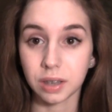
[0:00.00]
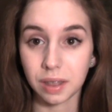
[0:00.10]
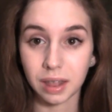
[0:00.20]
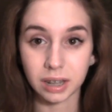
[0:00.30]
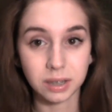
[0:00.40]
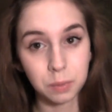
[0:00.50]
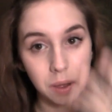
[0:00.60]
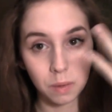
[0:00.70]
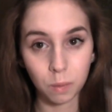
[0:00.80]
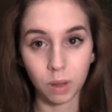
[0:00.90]
So then that's
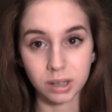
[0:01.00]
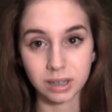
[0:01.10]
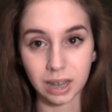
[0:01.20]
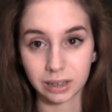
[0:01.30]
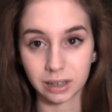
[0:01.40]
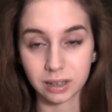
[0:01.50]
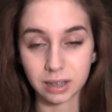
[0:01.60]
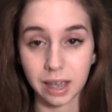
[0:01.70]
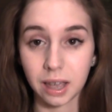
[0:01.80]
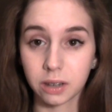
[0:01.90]
what one side
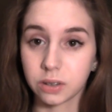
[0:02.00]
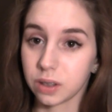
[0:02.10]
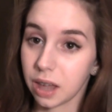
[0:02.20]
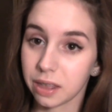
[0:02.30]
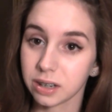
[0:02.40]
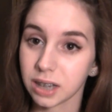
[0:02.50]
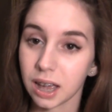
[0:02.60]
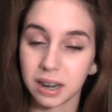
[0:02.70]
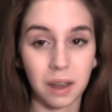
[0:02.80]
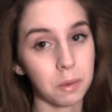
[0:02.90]
looks like. I'll do the other
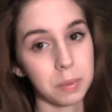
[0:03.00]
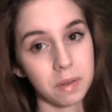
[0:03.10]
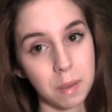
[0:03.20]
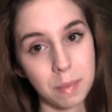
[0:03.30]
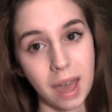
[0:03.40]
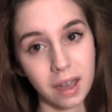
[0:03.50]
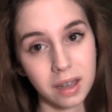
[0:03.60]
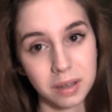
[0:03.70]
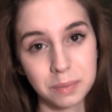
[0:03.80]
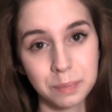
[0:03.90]
side and I'll be right
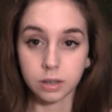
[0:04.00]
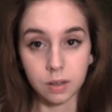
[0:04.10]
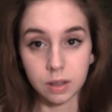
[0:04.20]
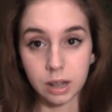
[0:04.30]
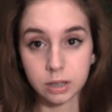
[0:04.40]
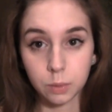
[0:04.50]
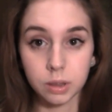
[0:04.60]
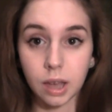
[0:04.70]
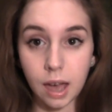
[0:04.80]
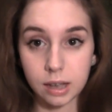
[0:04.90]
back. So then that's
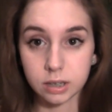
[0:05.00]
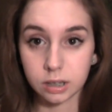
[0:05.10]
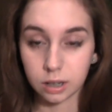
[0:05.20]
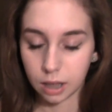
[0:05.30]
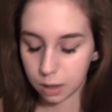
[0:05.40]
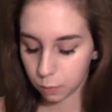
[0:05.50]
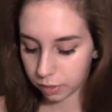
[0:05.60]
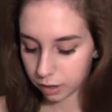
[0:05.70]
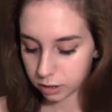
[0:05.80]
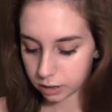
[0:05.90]
what the eyes look like
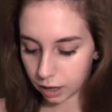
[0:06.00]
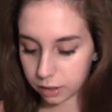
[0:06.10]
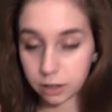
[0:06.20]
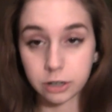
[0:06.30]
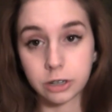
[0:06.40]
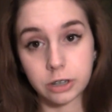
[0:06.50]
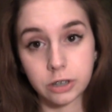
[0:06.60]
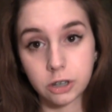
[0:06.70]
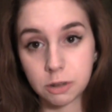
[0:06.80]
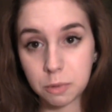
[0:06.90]
when they're done. There's
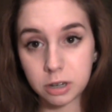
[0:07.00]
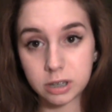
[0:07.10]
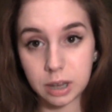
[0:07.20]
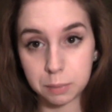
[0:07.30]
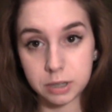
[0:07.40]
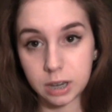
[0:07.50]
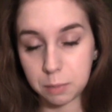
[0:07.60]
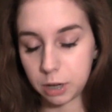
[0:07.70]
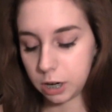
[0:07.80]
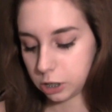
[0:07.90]
just two more steps that
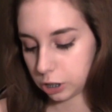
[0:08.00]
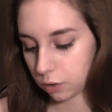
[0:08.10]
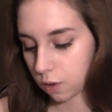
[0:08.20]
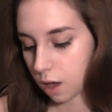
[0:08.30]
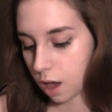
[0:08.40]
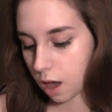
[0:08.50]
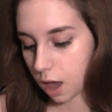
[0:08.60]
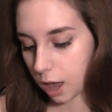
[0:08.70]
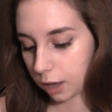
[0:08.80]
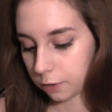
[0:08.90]
I'm gonna do.
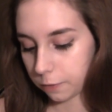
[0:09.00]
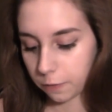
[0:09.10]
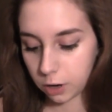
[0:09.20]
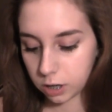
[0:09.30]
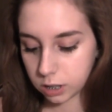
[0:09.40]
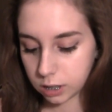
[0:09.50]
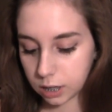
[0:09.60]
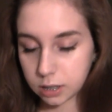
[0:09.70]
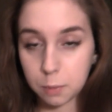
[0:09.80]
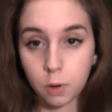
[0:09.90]
And
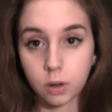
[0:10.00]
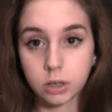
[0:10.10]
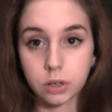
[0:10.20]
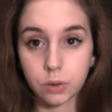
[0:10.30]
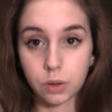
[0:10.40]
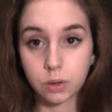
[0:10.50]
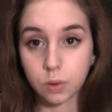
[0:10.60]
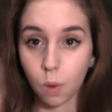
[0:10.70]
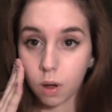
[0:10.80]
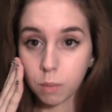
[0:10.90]
first is I'm going to
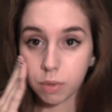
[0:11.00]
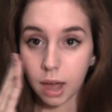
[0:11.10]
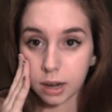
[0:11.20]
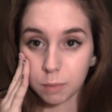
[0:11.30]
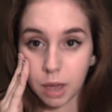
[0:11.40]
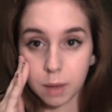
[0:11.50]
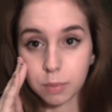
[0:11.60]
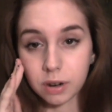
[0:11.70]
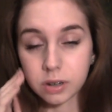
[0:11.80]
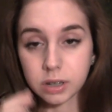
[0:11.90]
use oil blotting
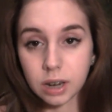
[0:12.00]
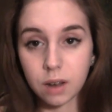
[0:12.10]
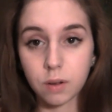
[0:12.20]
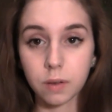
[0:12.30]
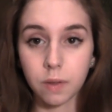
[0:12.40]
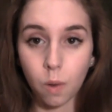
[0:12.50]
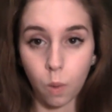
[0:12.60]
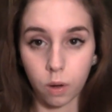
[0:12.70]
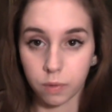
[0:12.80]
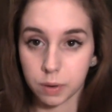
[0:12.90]
papers to get rid of
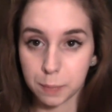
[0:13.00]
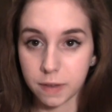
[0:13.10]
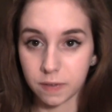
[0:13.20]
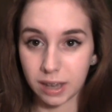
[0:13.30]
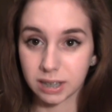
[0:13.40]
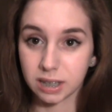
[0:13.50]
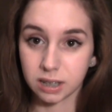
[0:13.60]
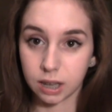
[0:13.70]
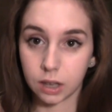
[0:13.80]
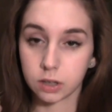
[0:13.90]
the oil from my face,
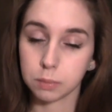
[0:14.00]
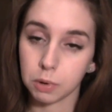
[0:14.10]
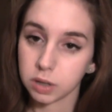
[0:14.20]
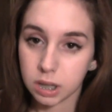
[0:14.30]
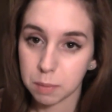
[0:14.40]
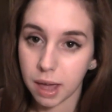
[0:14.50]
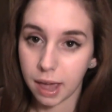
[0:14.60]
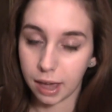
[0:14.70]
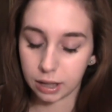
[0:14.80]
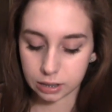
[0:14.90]
since I used mostly my
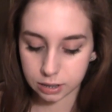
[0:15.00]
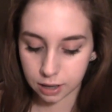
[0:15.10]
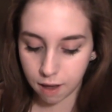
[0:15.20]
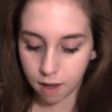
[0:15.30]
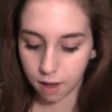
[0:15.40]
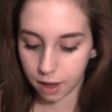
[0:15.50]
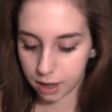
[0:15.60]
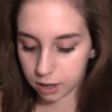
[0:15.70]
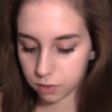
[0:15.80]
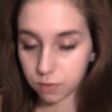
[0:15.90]
hands.
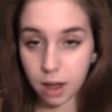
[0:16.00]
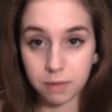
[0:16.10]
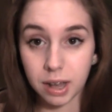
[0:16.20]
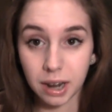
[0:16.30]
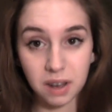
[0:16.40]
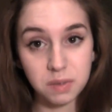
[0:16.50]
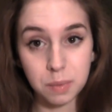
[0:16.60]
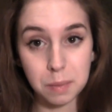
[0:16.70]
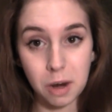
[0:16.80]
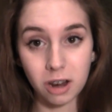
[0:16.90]
And I ran out
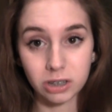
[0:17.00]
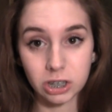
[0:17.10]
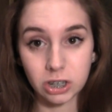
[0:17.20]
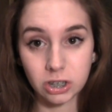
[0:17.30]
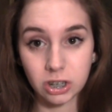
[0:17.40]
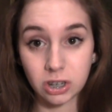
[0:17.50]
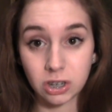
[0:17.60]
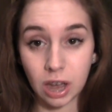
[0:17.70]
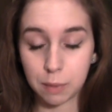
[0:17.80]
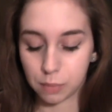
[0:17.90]
of my Mark Cheat
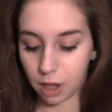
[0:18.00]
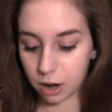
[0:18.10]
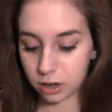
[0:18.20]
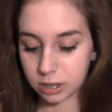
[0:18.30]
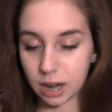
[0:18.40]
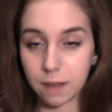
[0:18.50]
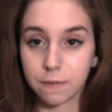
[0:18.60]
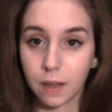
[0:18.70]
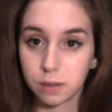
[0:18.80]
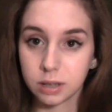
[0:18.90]
Sheet Shine Blotters, and I
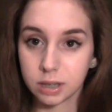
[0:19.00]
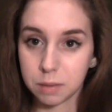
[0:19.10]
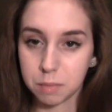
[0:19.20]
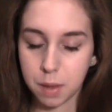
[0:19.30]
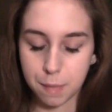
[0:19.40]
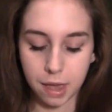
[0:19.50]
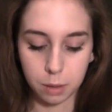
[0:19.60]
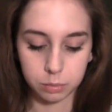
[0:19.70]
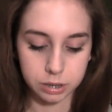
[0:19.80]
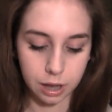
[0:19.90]
found this in my
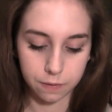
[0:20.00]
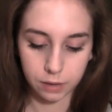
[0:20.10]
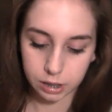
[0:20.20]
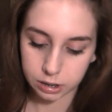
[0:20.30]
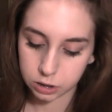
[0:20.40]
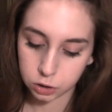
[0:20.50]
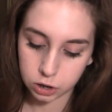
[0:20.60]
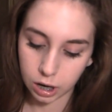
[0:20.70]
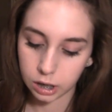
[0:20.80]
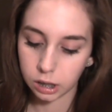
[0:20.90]
makeup stuff, and it's
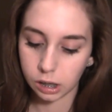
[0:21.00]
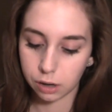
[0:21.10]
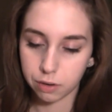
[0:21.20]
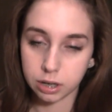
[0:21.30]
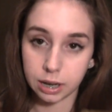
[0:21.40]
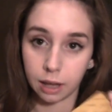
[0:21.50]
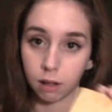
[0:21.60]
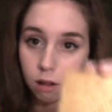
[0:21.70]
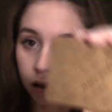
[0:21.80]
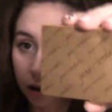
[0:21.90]
Jane
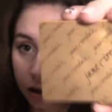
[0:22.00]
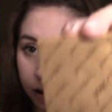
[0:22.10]
Iredale.